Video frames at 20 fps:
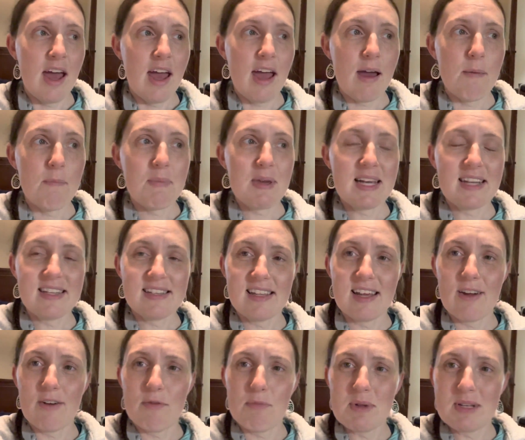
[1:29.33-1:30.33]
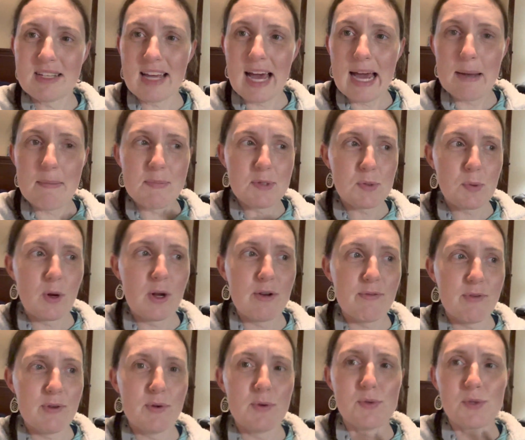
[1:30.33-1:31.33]
And because there have been times where
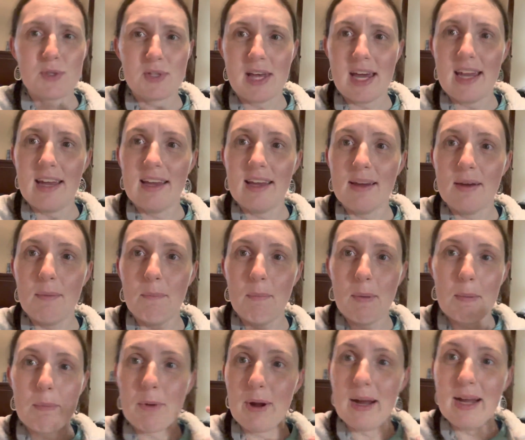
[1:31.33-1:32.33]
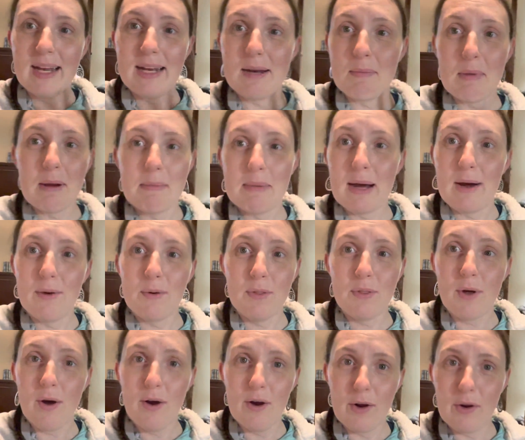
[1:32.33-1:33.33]
it feels like my brain and my mouth
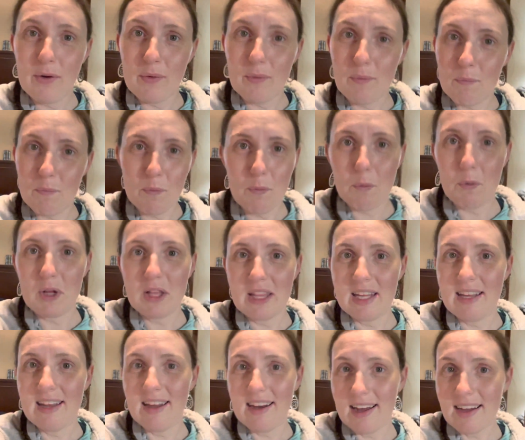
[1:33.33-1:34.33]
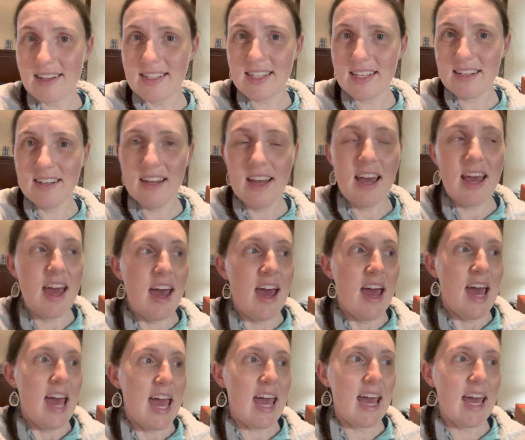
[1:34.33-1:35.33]
aren't really connected.
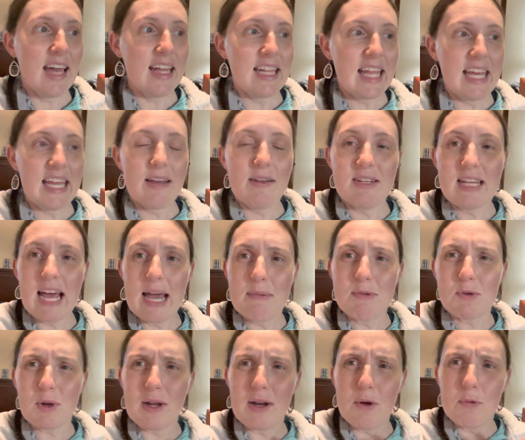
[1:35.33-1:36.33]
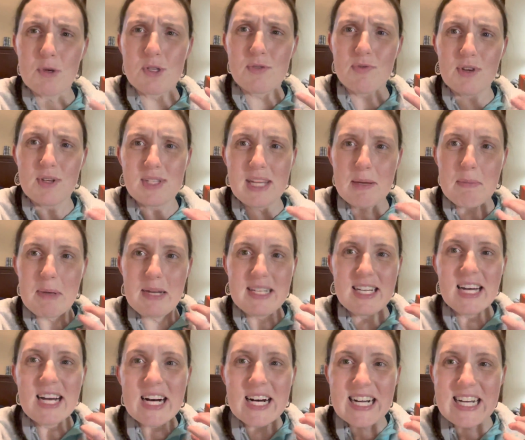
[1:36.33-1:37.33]
And like times where it almost feels like my
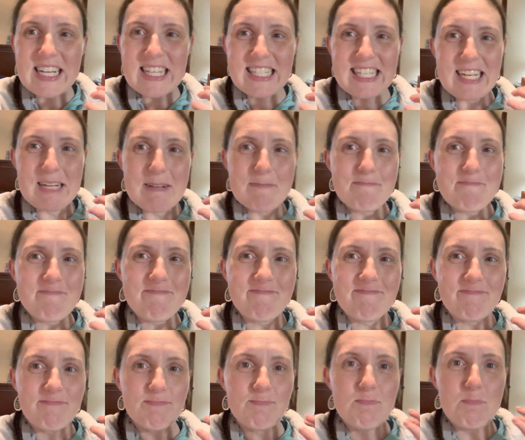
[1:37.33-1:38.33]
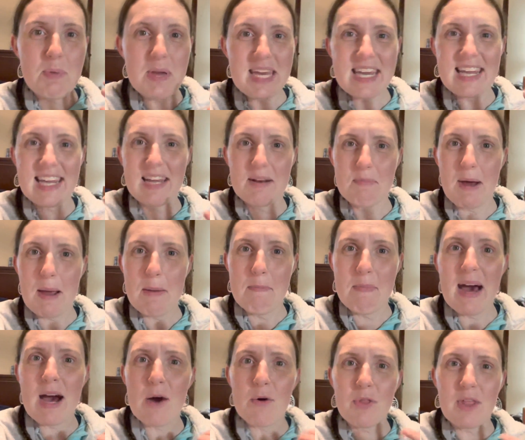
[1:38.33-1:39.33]
tongue is like big in my
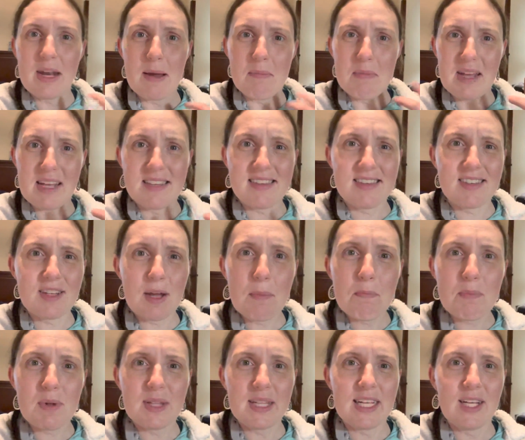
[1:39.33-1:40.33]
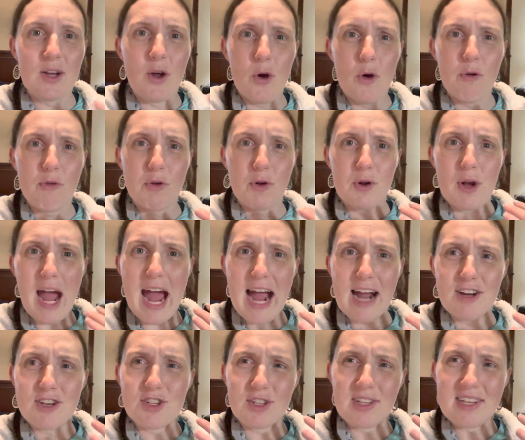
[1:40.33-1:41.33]
mouth and I'm like stumbling over
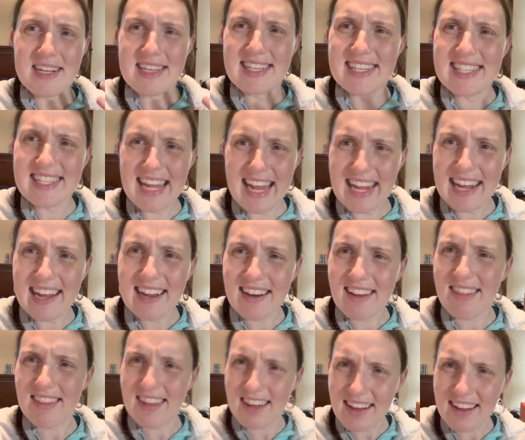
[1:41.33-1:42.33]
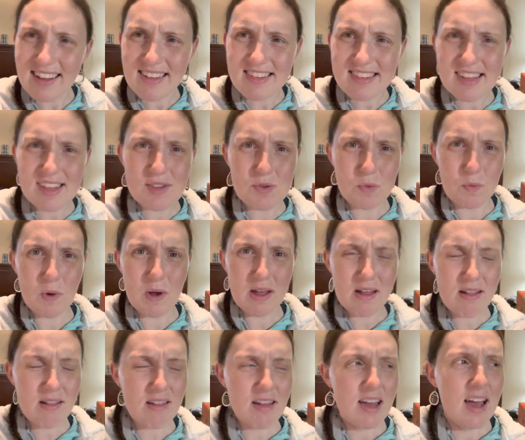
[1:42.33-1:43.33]
actually saying things as
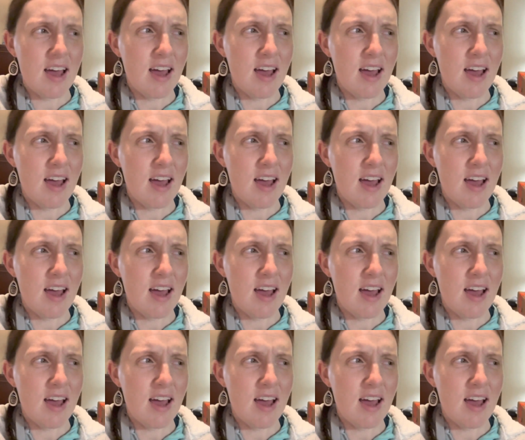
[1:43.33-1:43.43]
well.